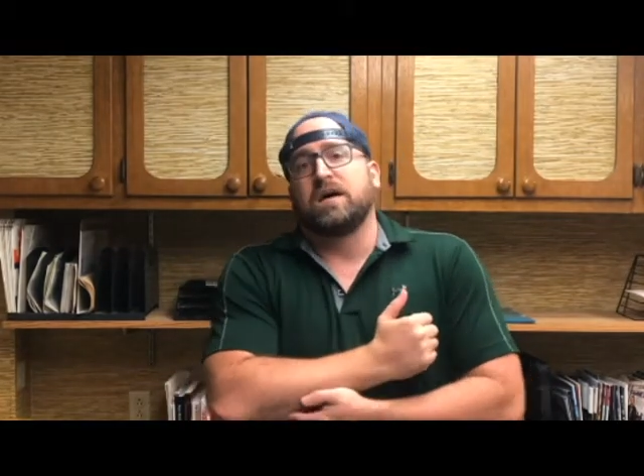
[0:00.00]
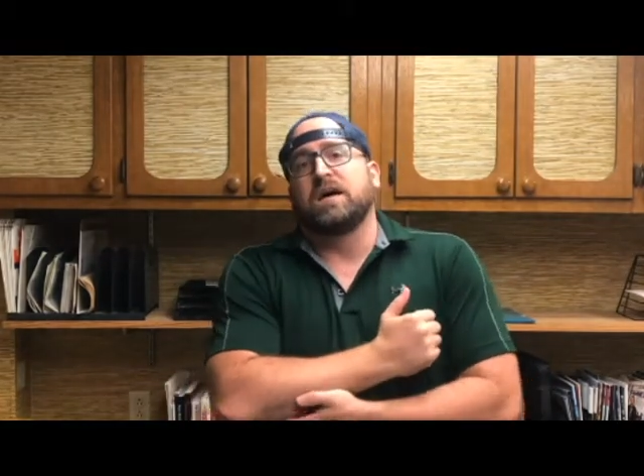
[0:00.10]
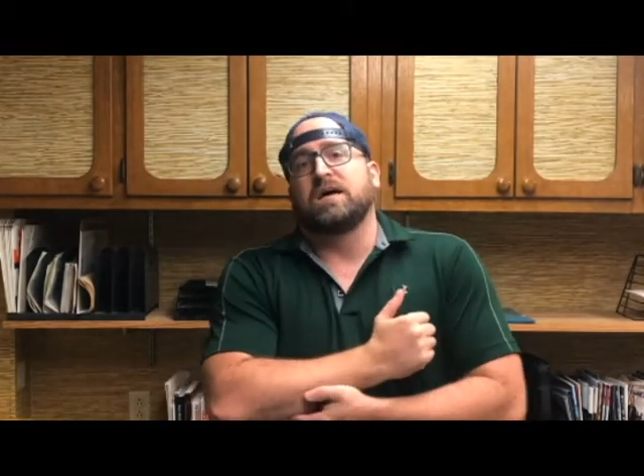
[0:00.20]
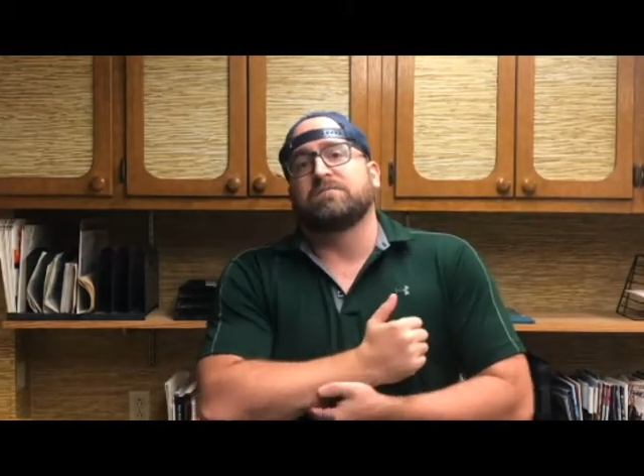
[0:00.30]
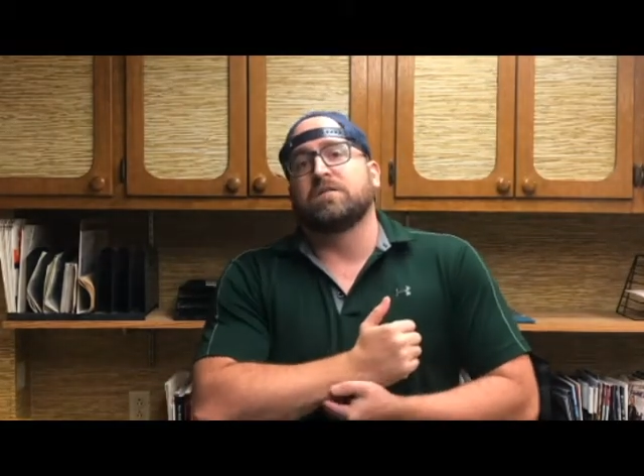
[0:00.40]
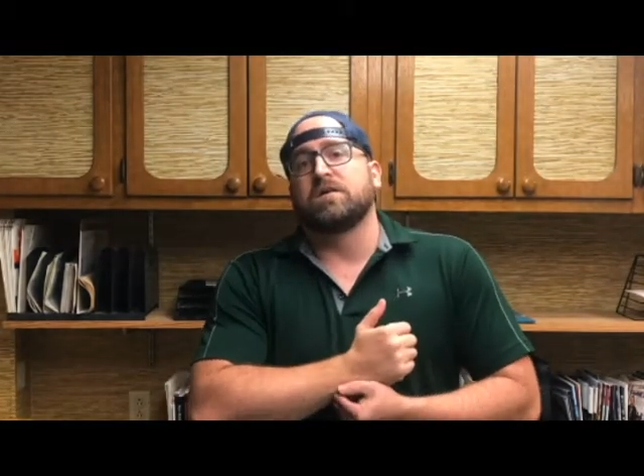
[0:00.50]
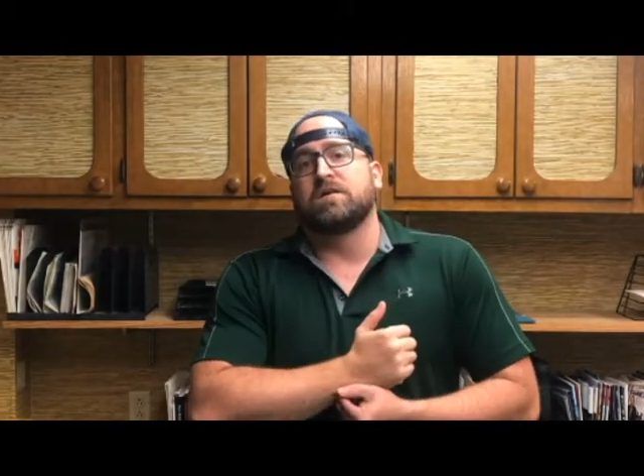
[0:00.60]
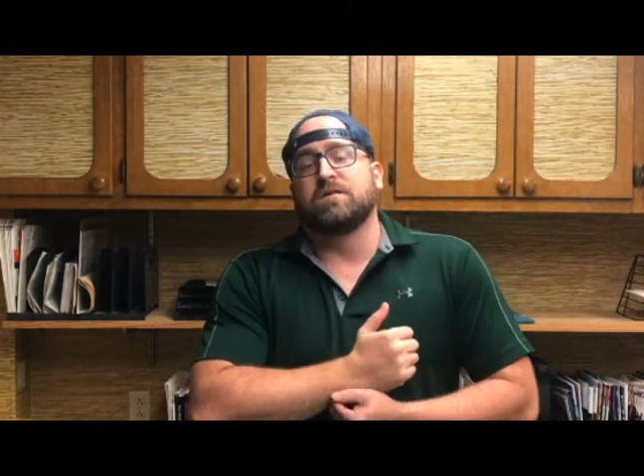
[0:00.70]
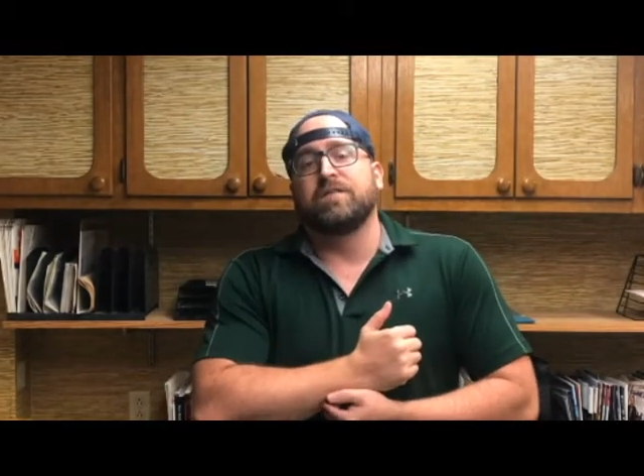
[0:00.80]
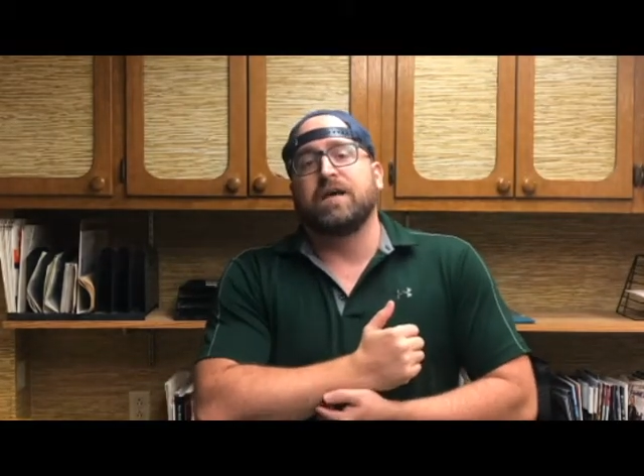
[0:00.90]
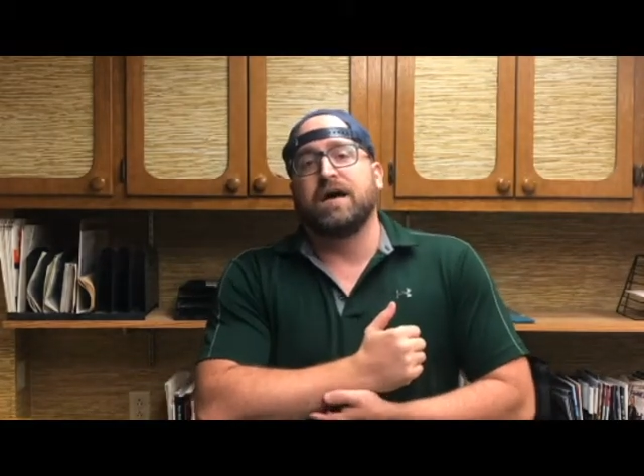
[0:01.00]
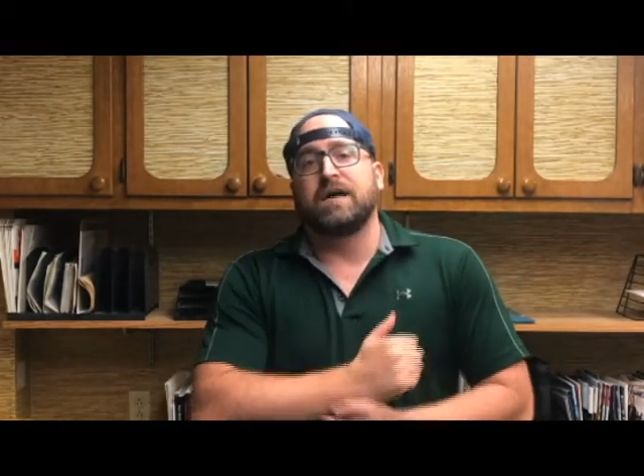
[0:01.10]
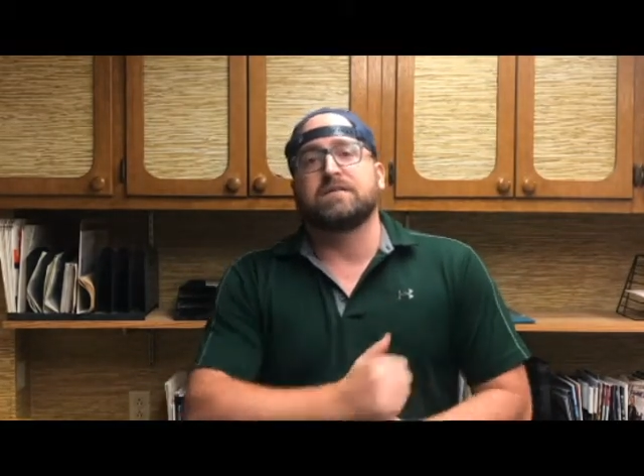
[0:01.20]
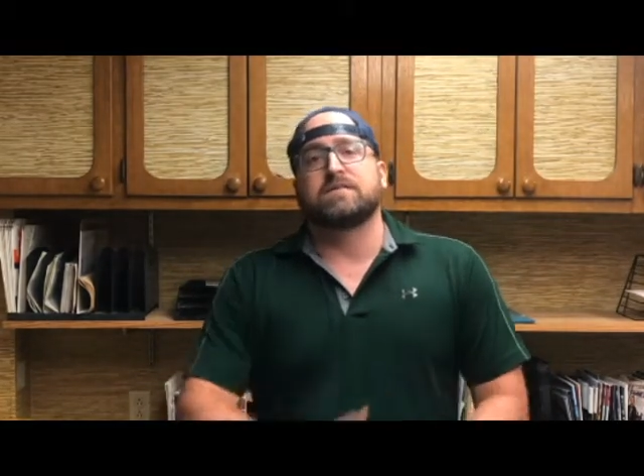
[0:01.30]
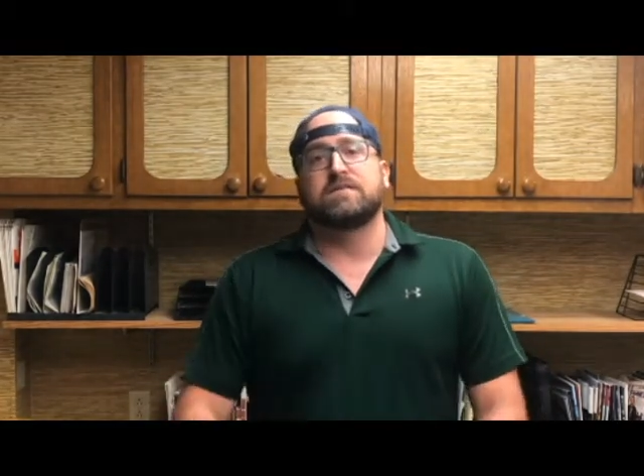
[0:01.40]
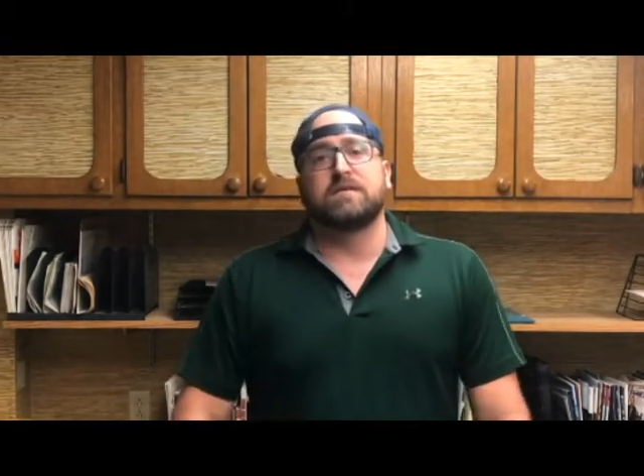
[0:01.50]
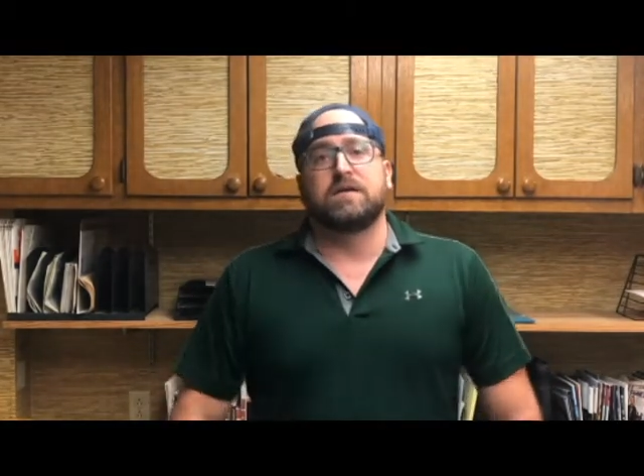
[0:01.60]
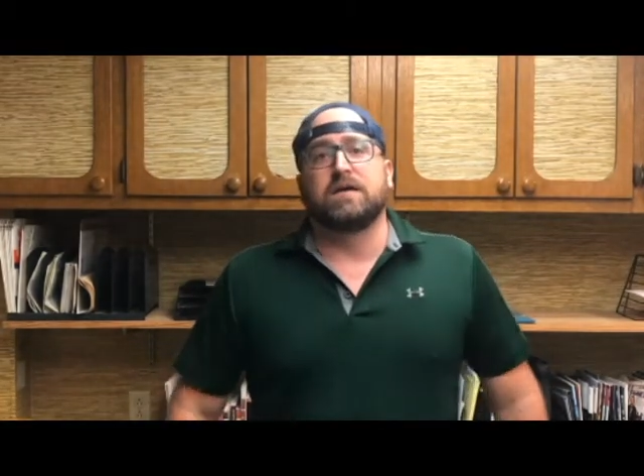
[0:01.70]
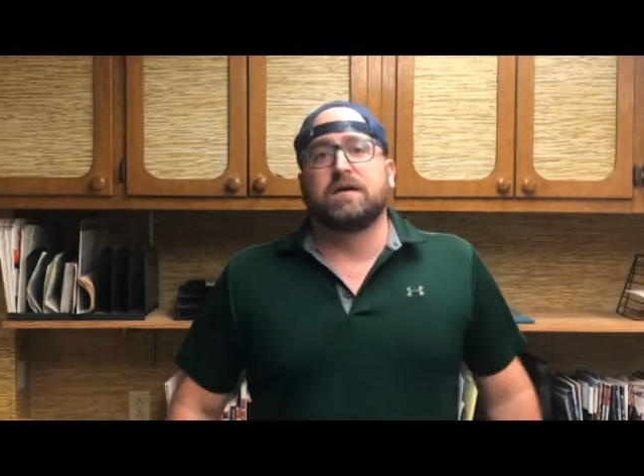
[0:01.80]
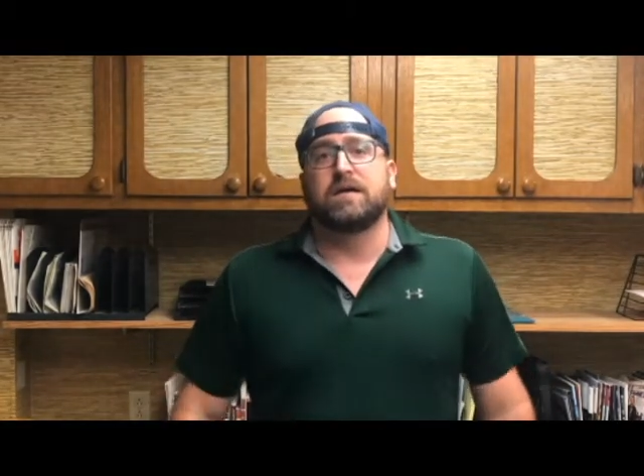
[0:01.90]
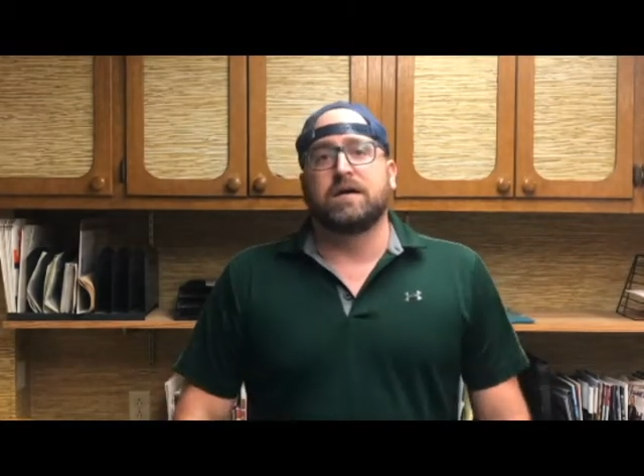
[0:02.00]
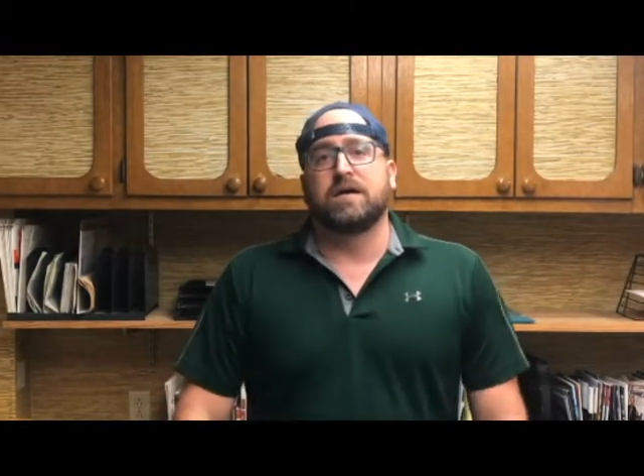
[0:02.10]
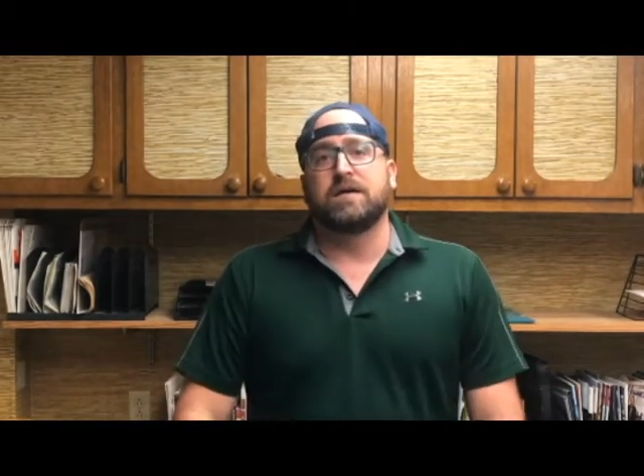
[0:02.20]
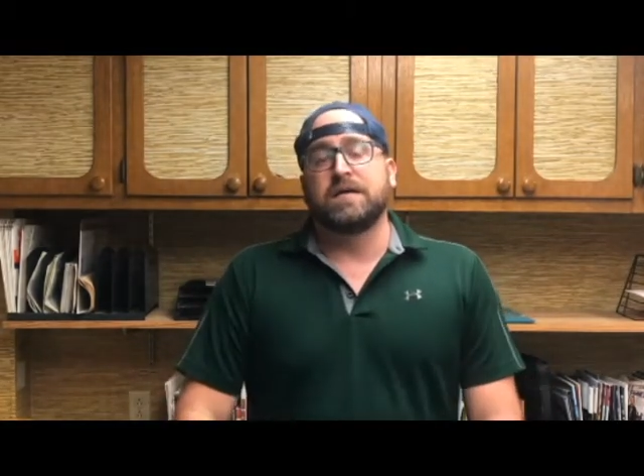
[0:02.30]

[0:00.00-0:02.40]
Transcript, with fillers: I have learned that uh,